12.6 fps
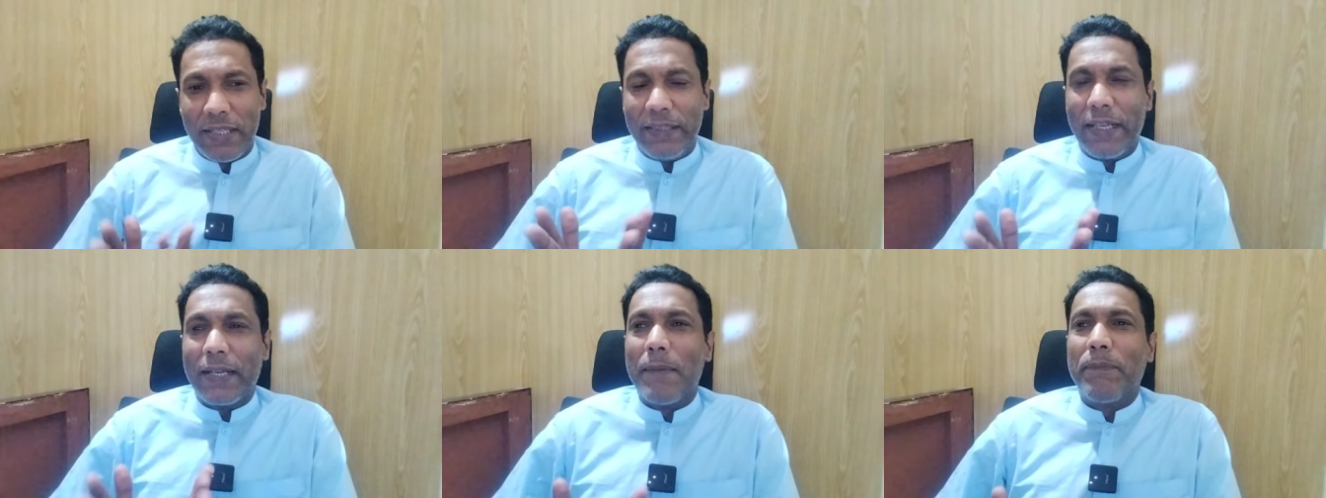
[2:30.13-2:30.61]

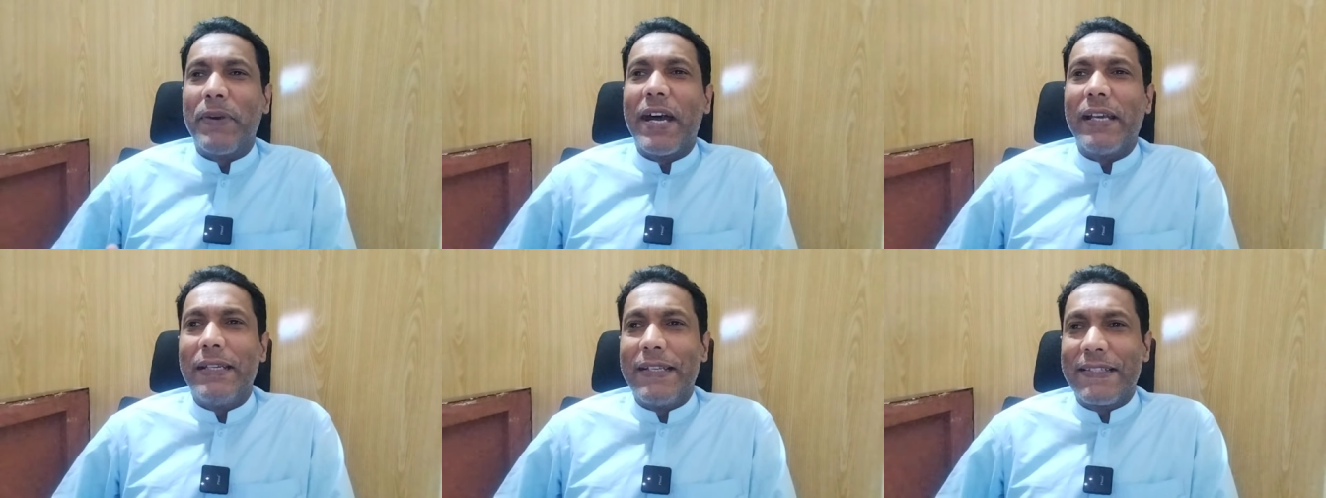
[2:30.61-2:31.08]
They
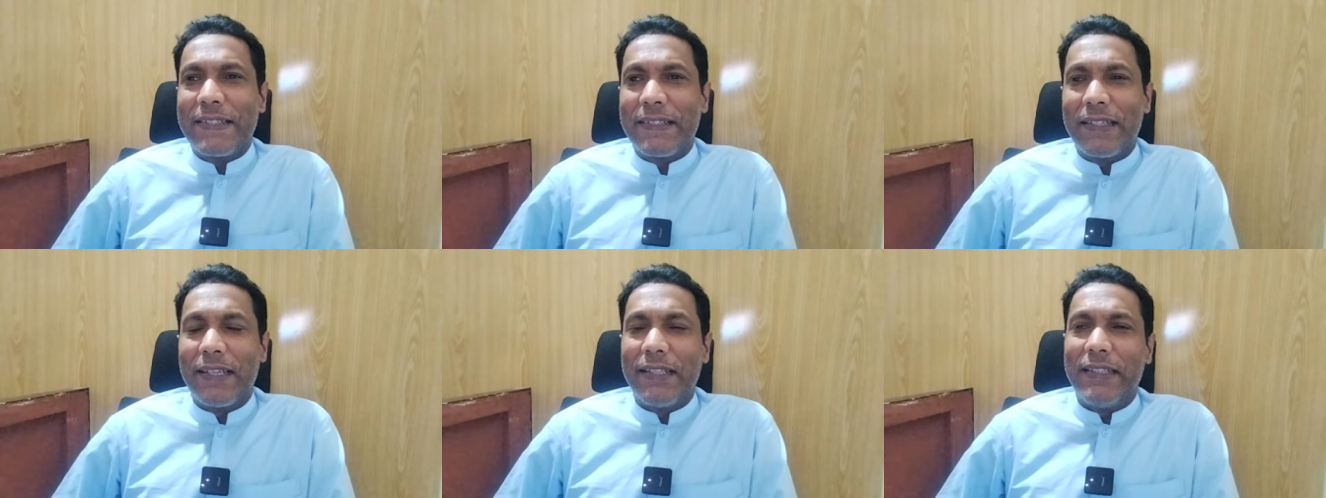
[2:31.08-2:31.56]
compile
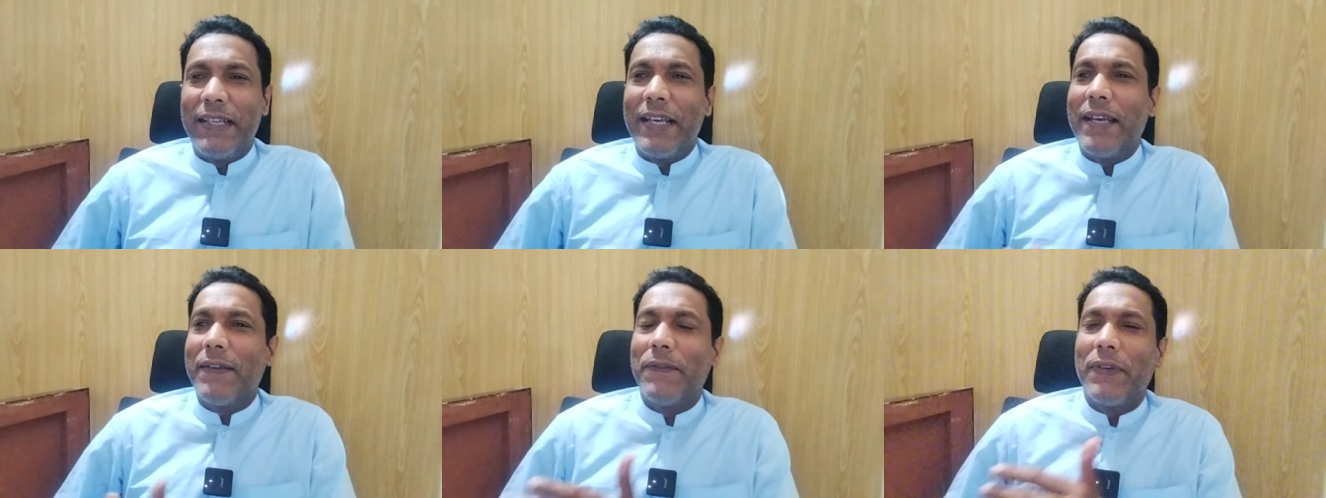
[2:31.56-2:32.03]
lists, they
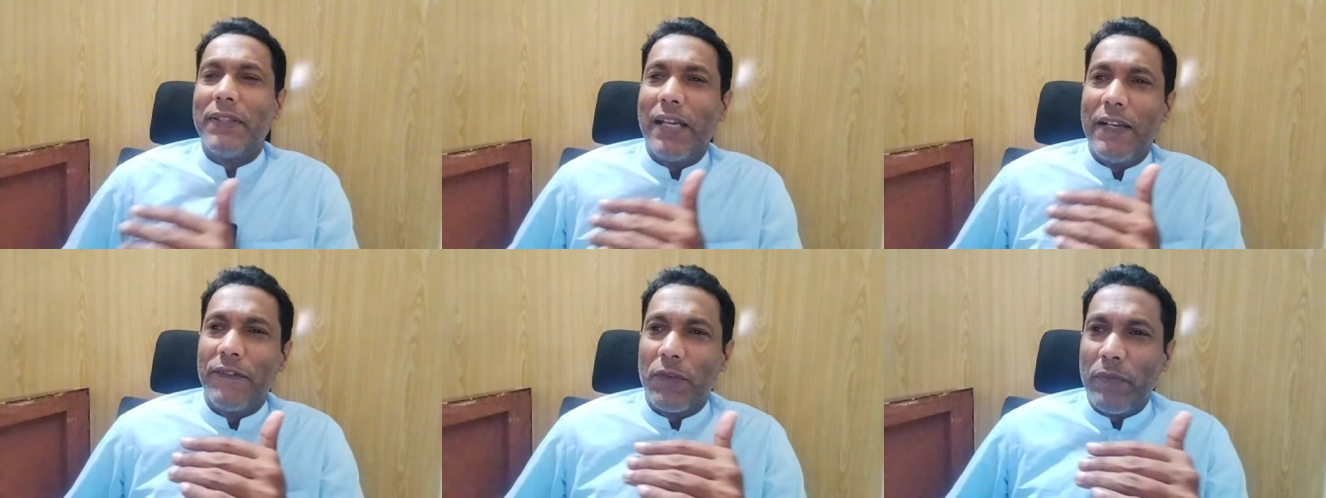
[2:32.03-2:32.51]
have
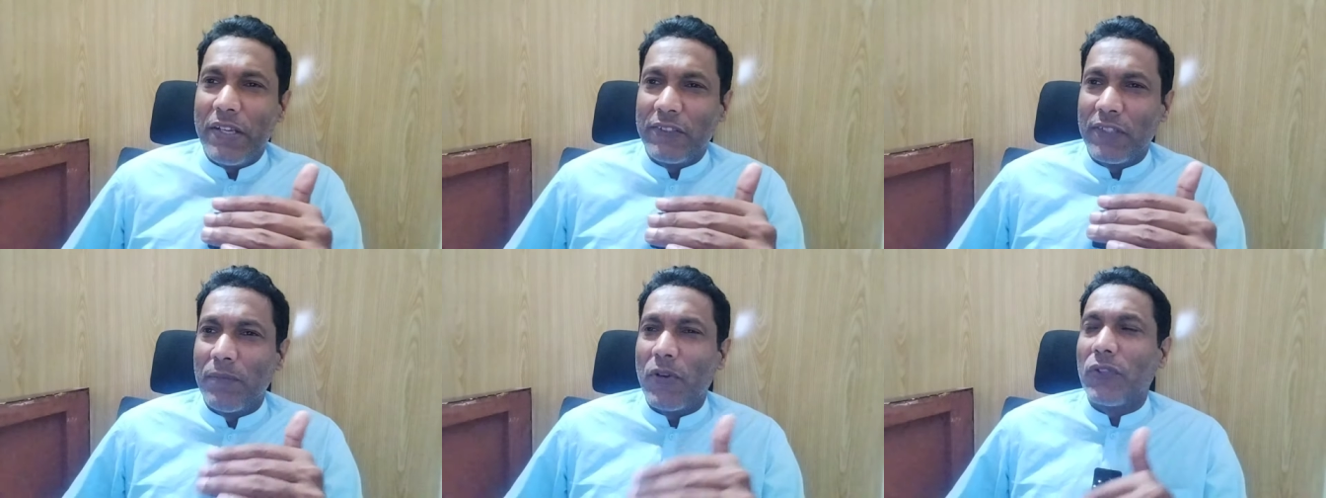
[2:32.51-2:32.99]
the
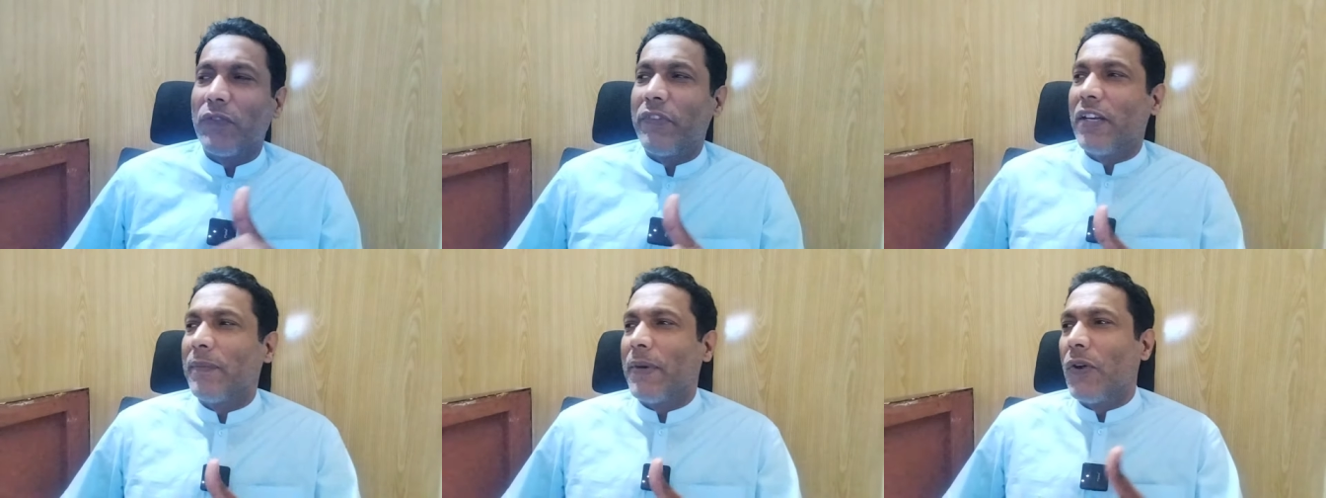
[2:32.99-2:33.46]
information about the
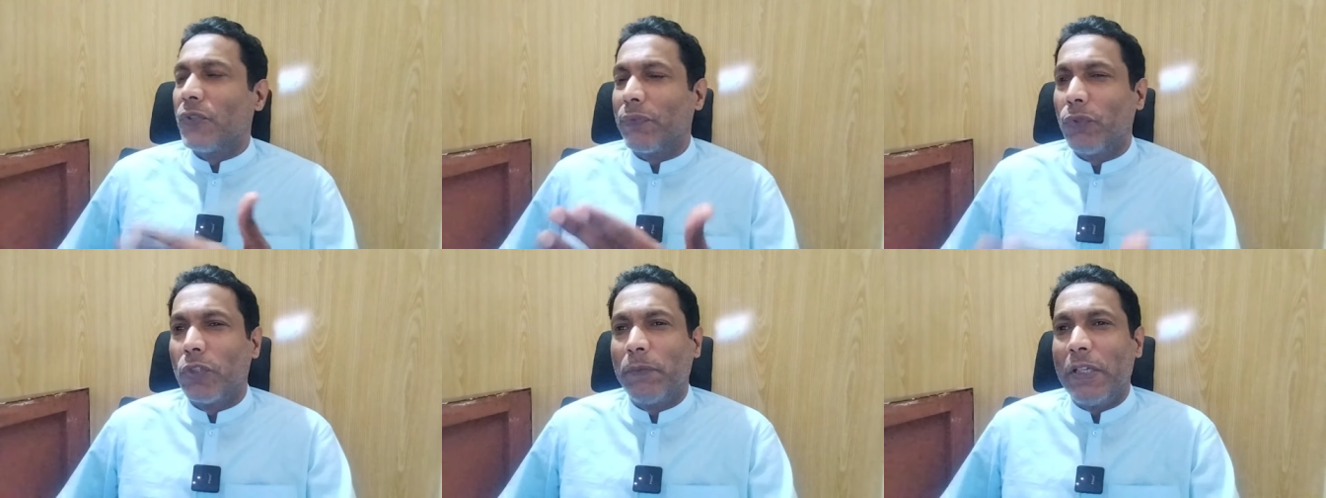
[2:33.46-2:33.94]
whereabouts
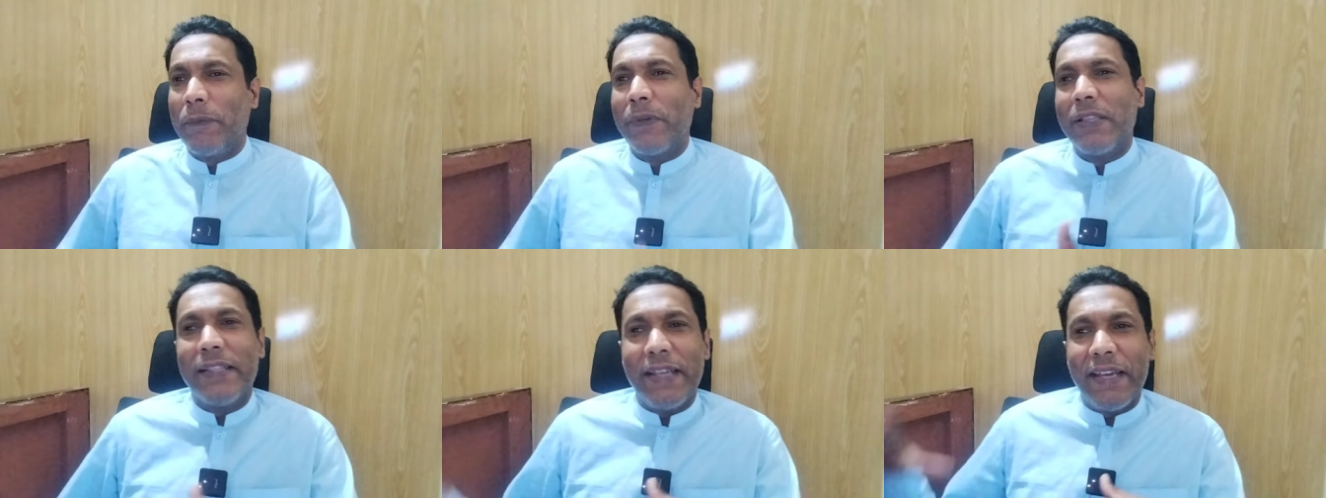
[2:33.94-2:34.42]
of those
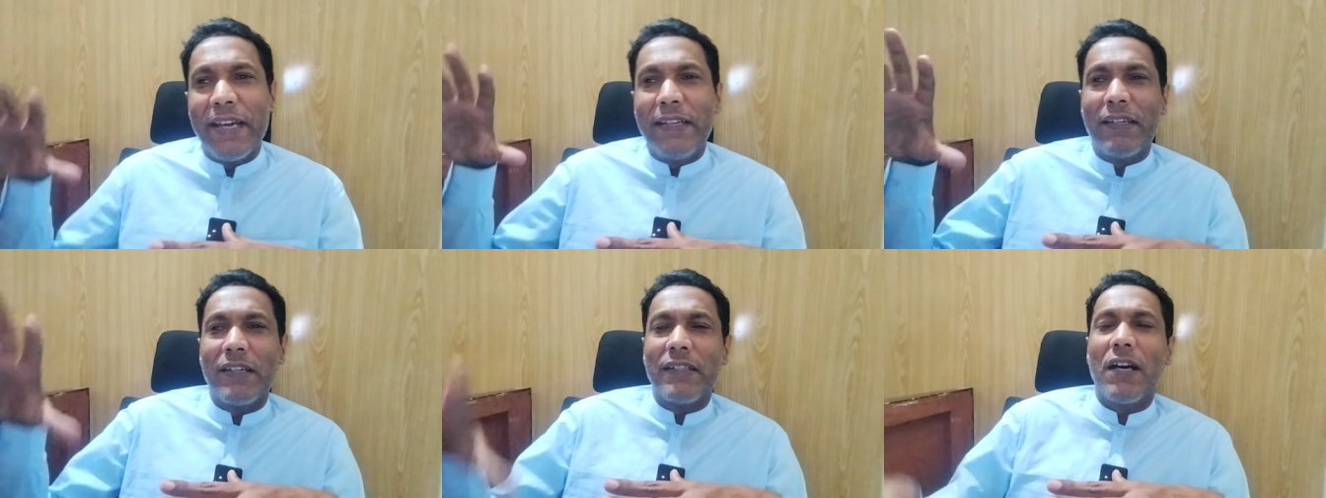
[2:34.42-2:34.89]
people, they
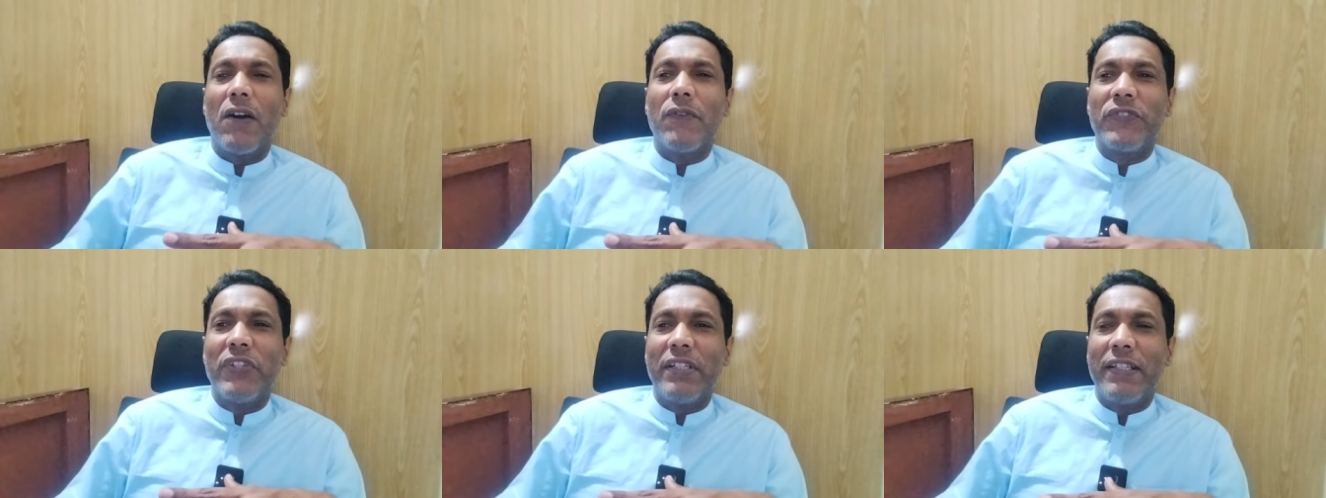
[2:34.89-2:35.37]
enter
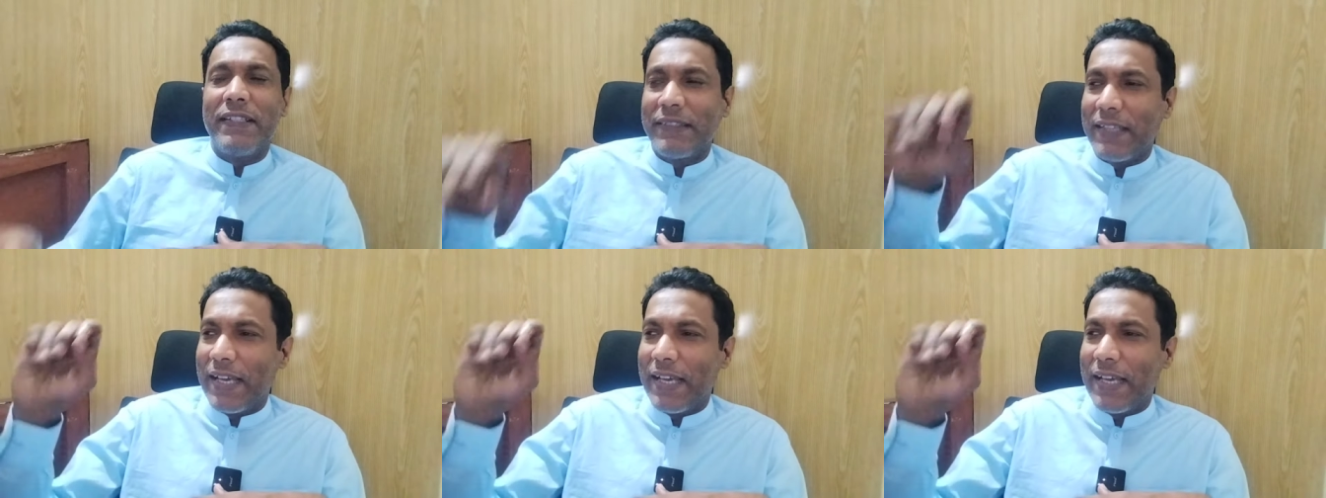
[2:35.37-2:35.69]
town cities,